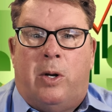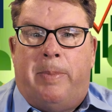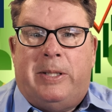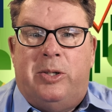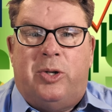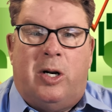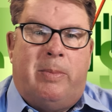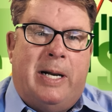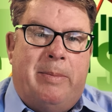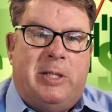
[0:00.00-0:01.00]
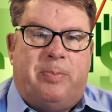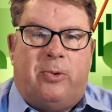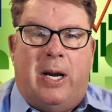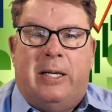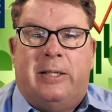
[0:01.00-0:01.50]
Welcome back to the channel. My name is
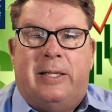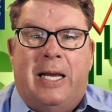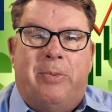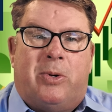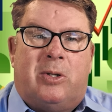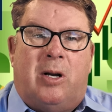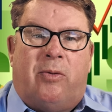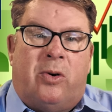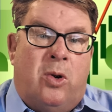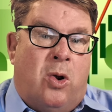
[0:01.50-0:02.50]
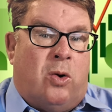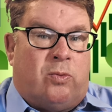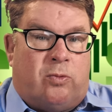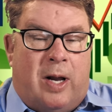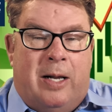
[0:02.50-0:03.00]
Brad, and today we're going to cover
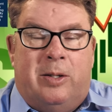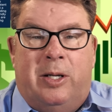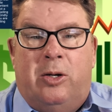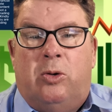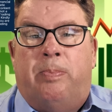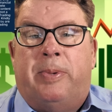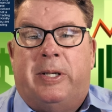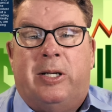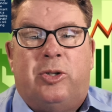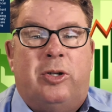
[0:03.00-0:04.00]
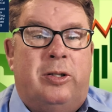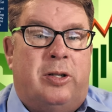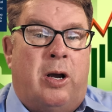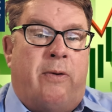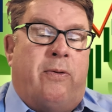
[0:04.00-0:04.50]
Roundhill
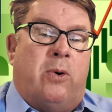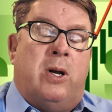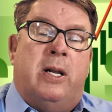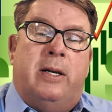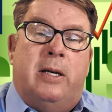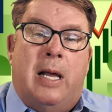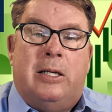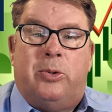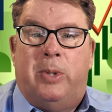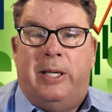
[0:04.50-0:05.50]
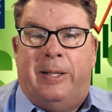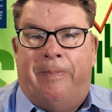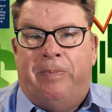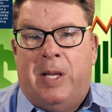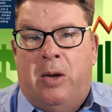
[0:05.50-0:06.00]
predictions for next week.
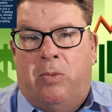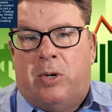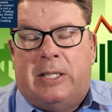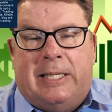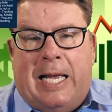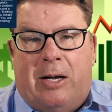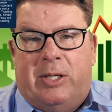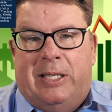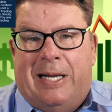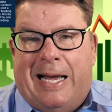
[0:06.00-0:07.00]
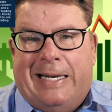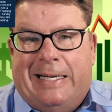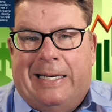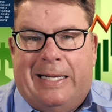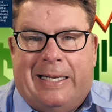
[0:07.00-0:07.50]
We're going to see how I
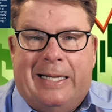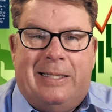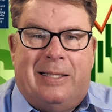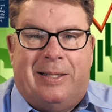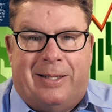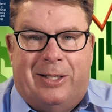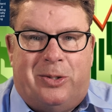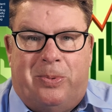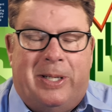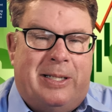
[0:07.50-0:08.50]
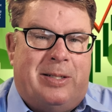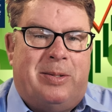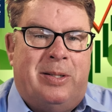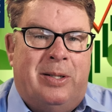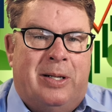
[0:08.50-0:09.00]
did against this
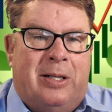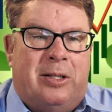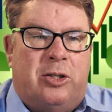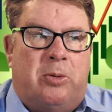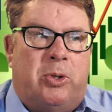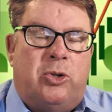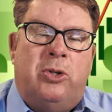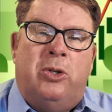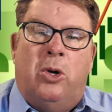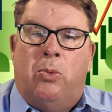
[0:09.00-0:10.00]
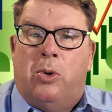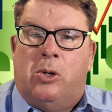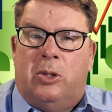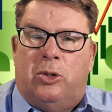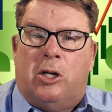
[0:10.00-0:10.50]
week's distributions. We're
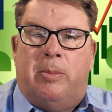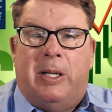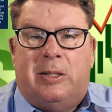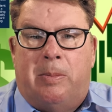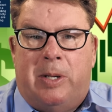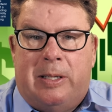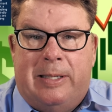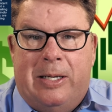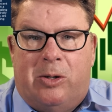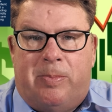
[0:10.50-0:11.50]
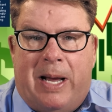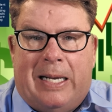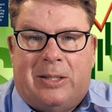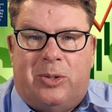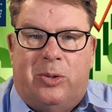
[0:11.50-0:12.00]
going to talk about some
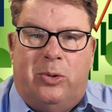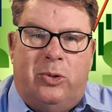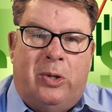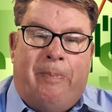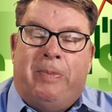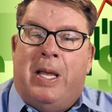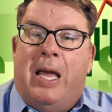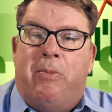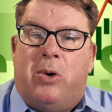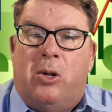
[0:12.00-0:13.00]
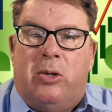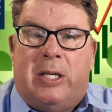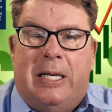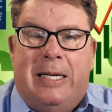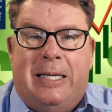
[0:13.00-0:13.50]
Yieldmax news, and we're going to
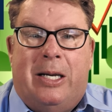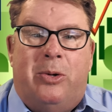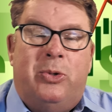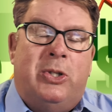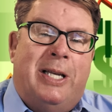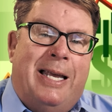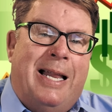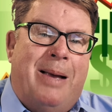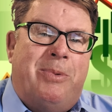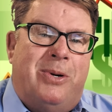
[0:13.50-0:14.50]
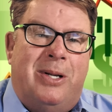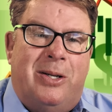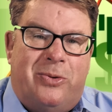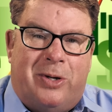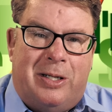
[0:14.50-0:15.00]
look at NEOS, and I'm going
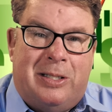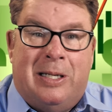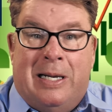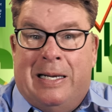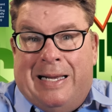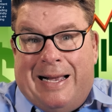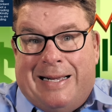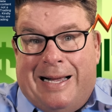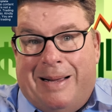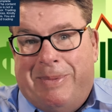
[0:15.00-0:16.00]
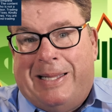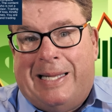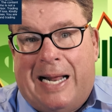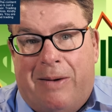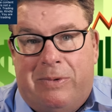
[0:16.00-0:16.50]
to address a comment
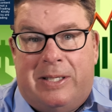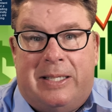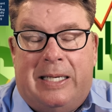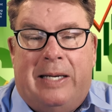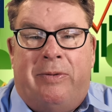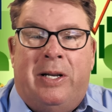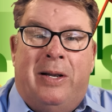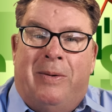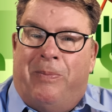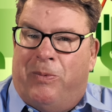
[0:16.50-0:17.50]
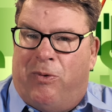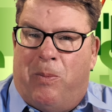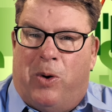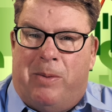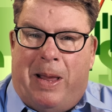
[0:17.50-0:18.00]
that I received
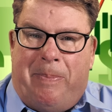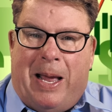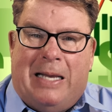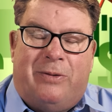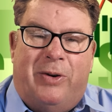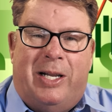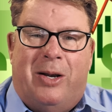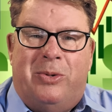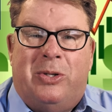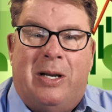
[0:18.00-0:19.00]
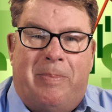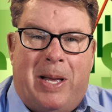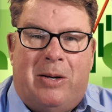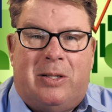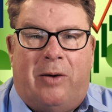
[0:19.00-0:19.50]
from one of my past videos
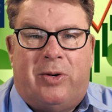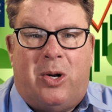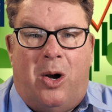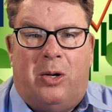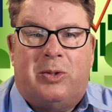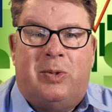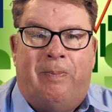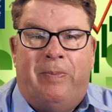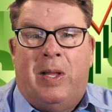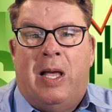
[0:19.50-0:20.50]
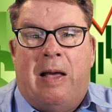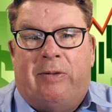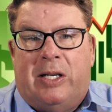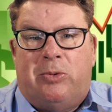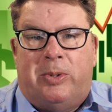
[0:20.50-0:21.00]
about covered calls.
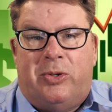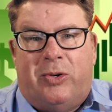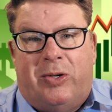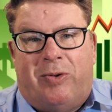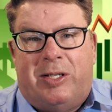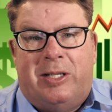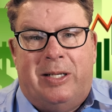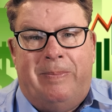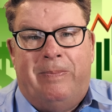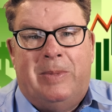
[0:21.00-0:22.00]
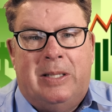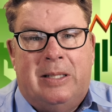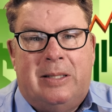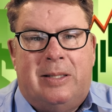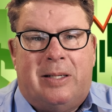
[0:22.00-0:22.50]
If that's what you're interested in,
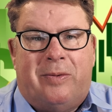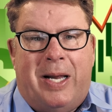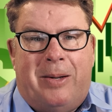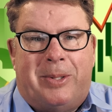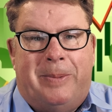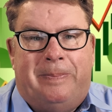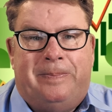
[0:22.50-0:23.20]
stick around.